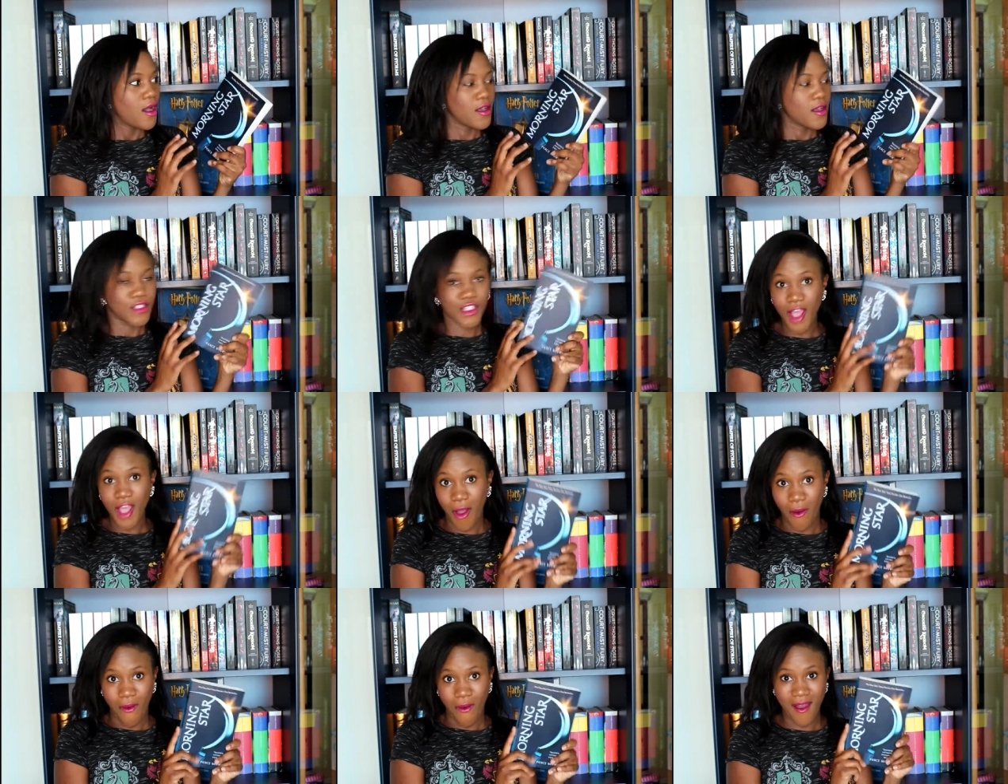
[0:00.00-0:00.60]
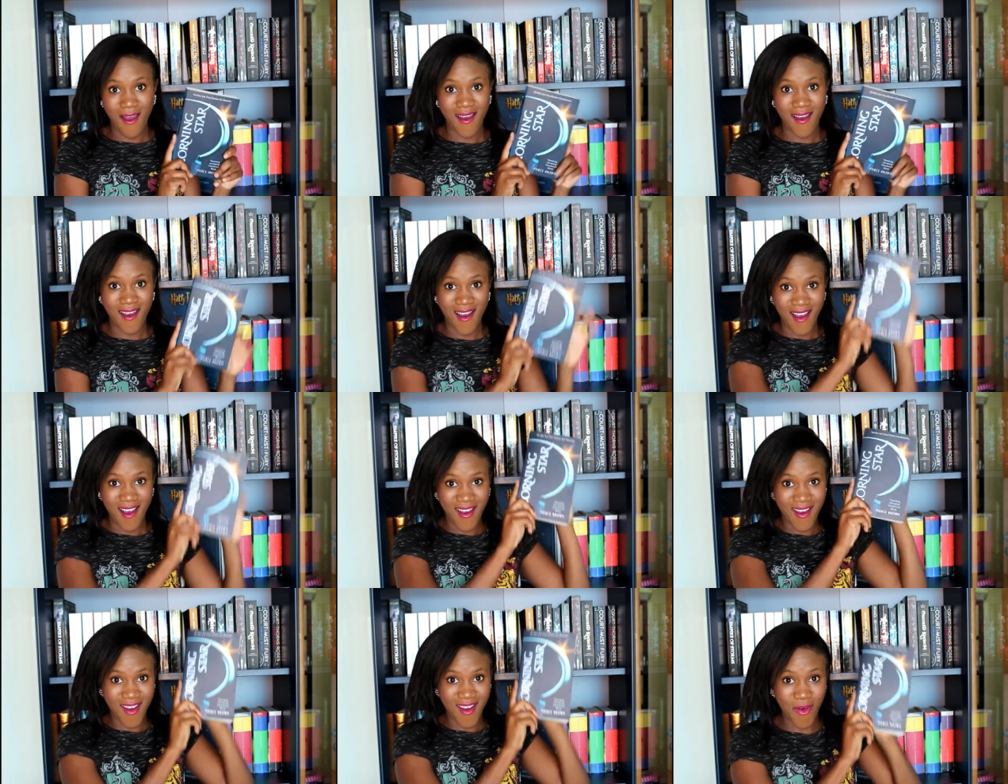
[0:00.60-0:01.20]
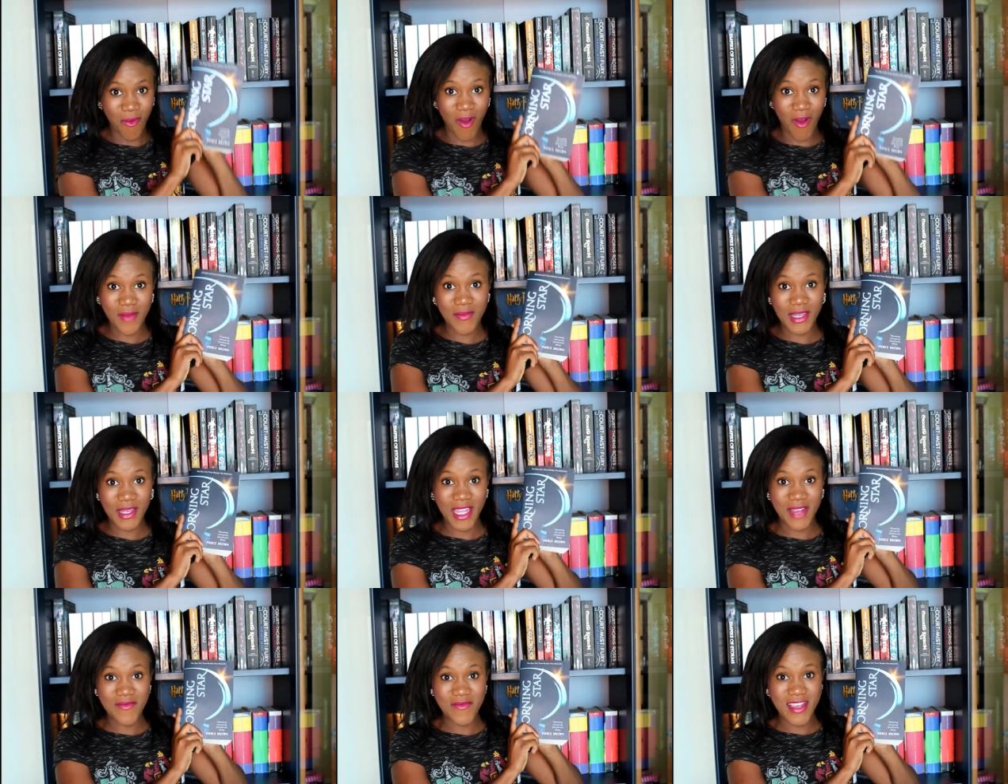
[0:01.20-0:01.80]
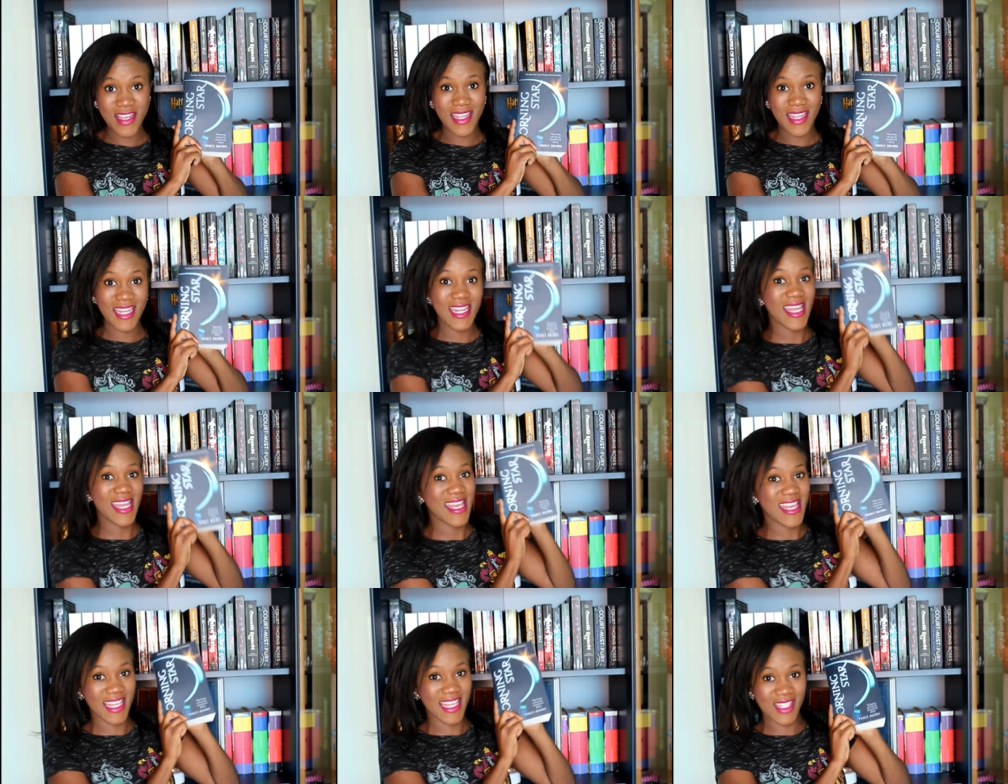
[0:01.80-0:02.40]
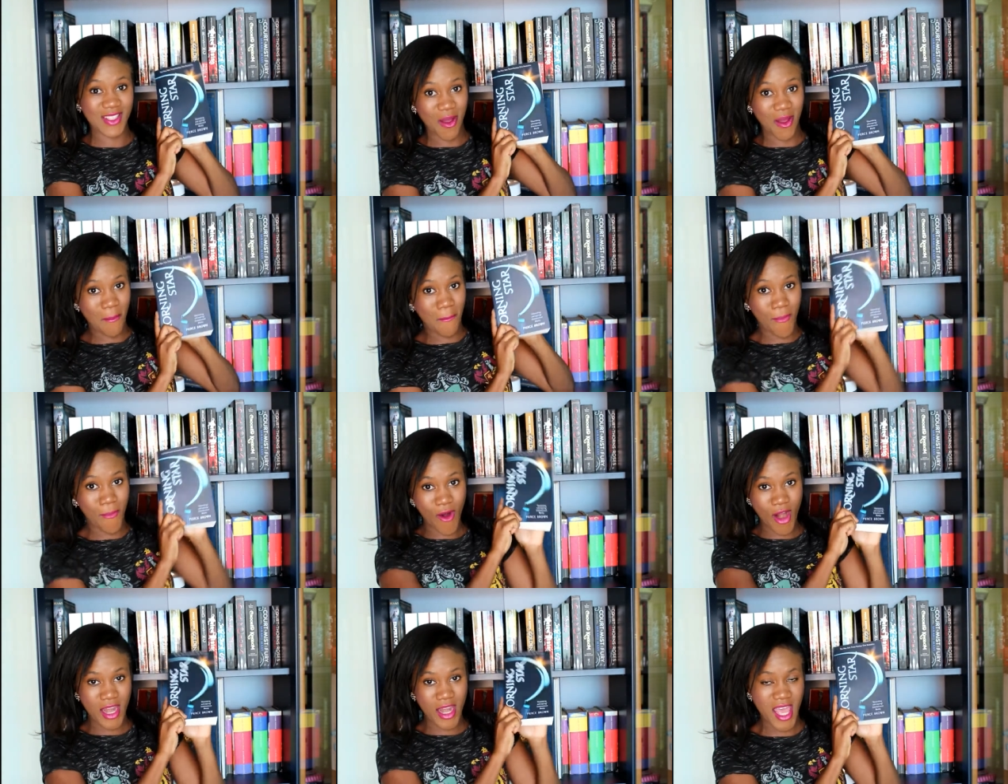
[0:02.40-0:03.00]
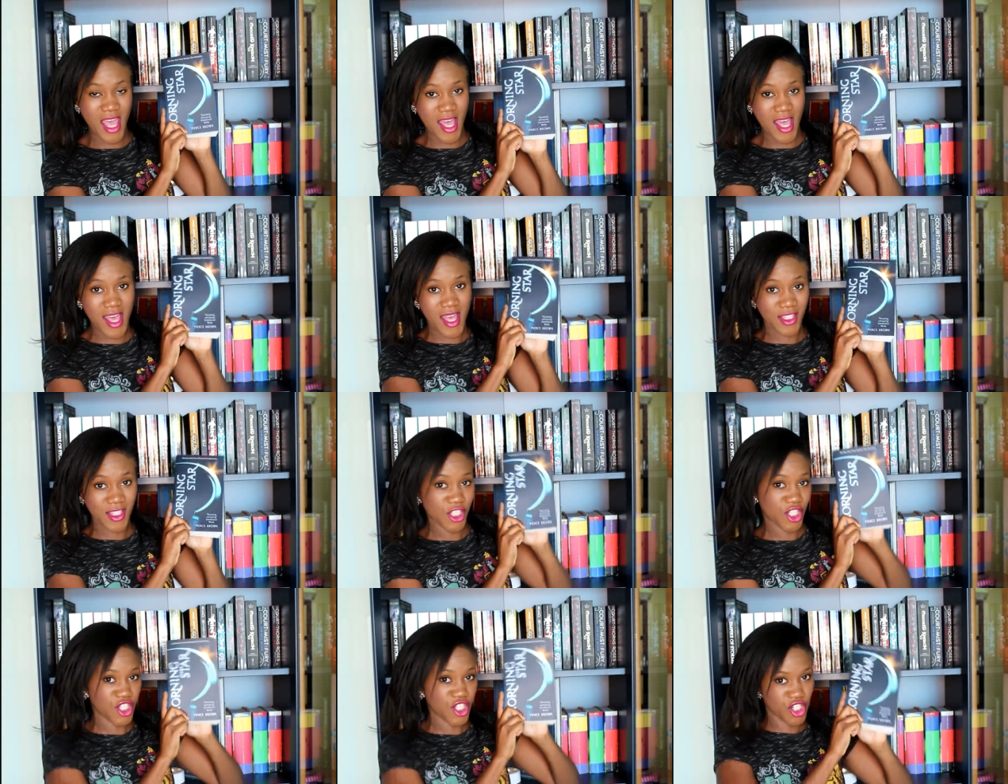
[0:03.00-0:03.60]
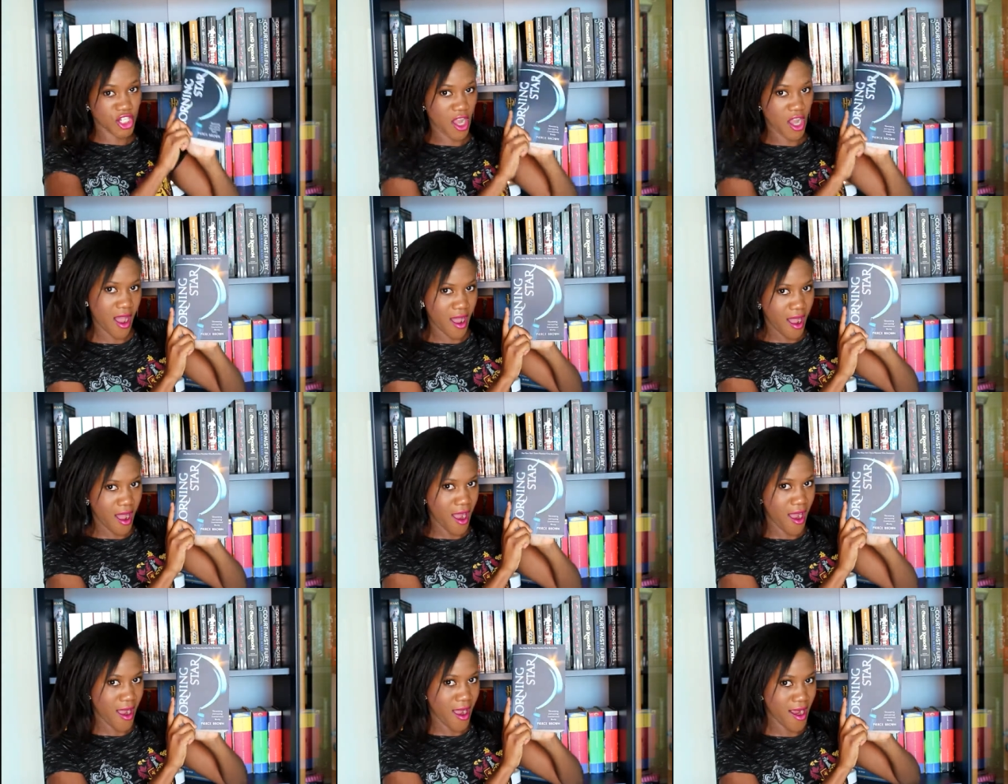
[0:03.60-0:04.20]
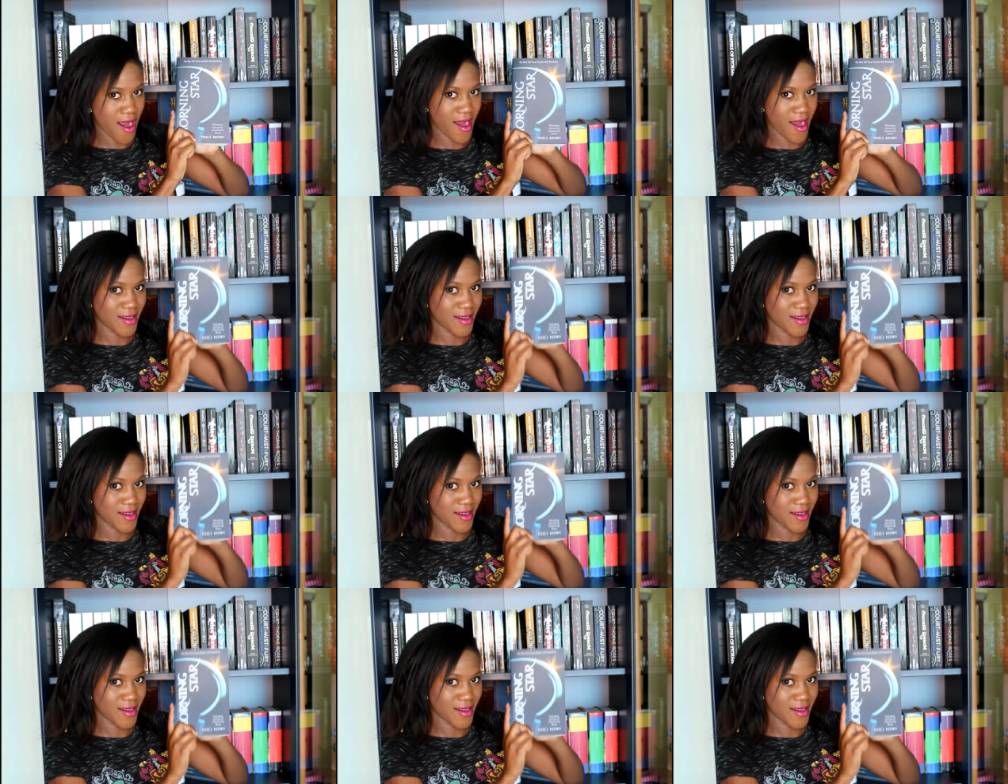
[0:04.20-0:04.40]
So, one book I'm reading is Morning Star.